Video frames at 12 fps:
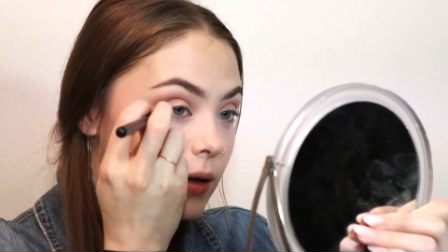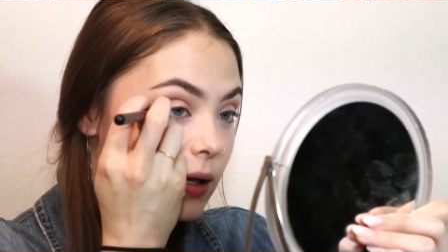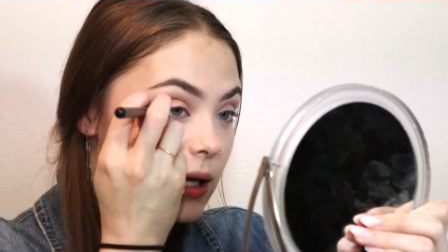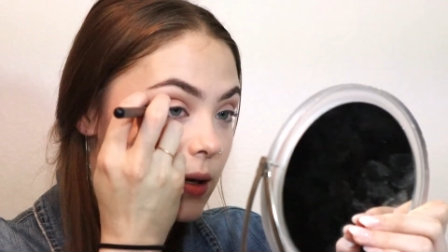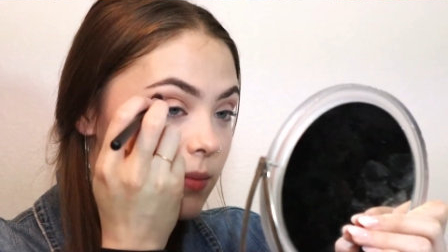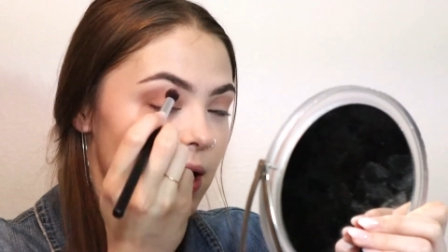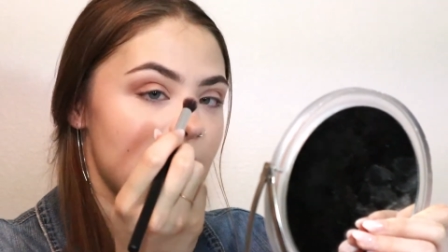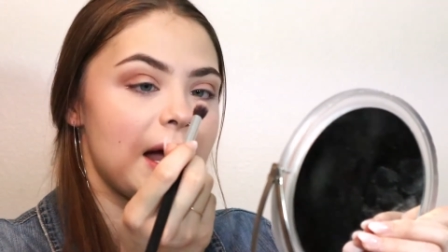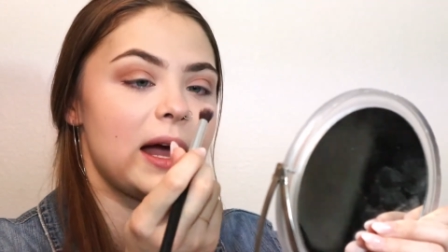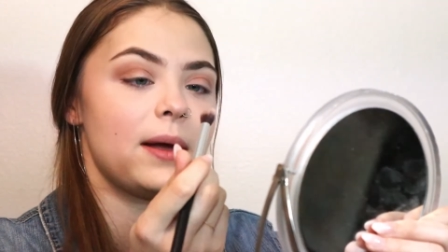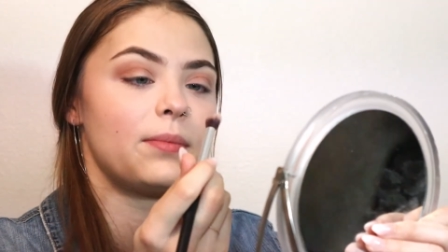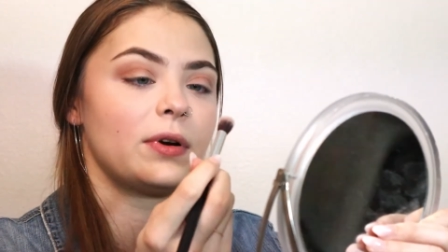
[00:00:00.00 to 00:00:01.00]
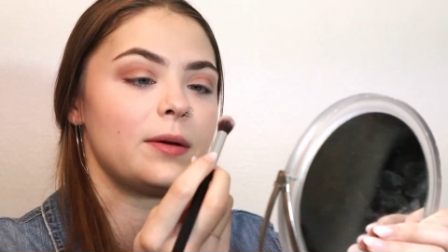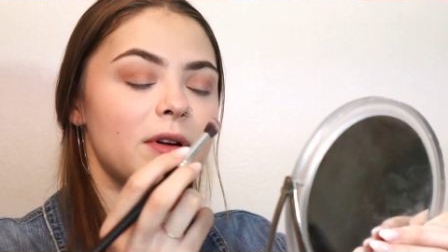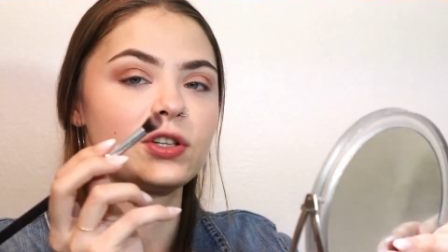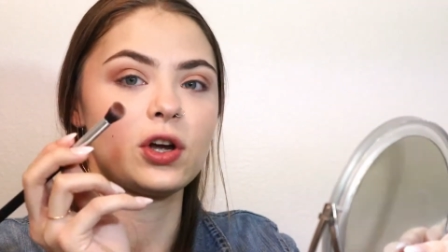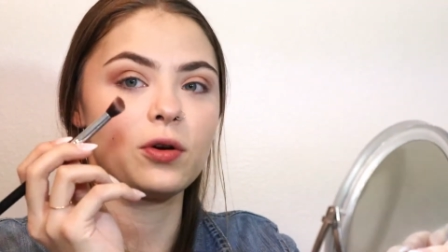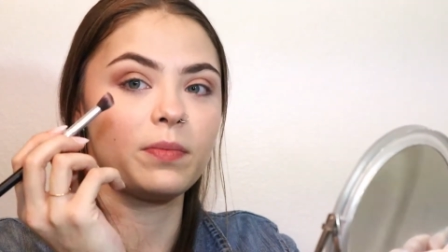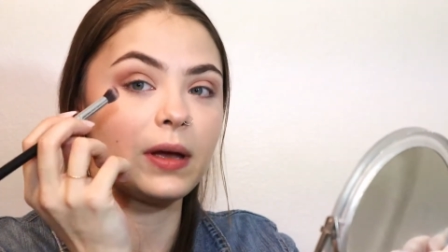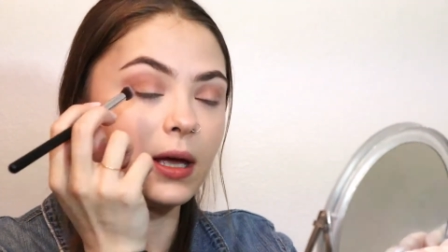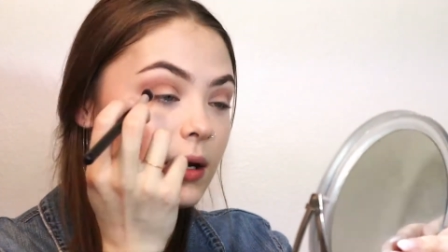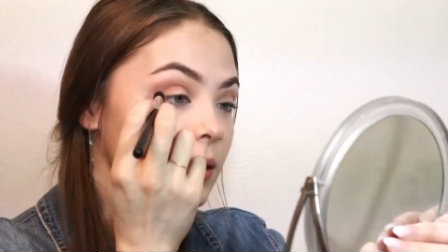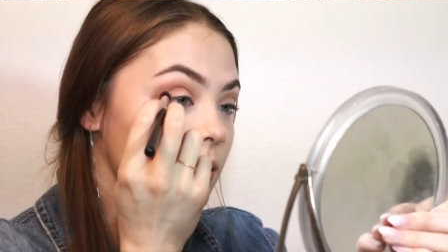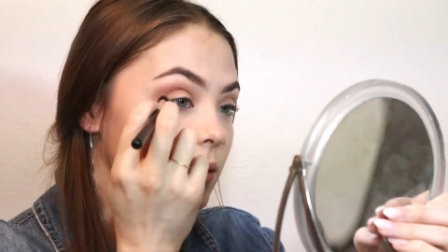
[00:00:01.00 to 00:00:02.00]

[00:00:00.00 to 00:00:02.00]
keep my eye pretty much open,